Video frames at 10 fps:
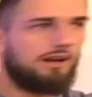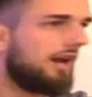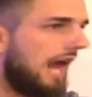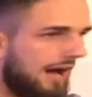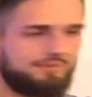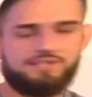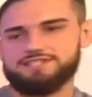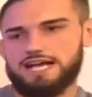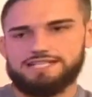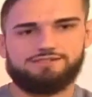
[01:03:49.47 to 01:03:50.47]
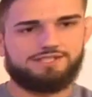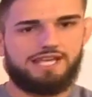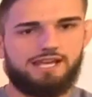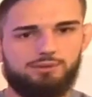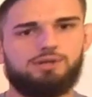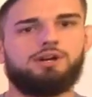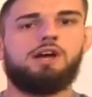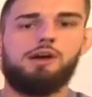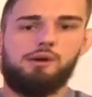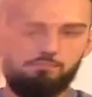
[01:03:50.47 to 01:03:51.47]
on opposite sides of a table
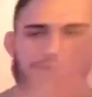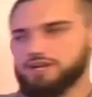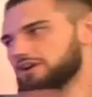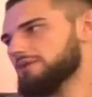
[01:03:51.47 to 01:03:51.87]
bickering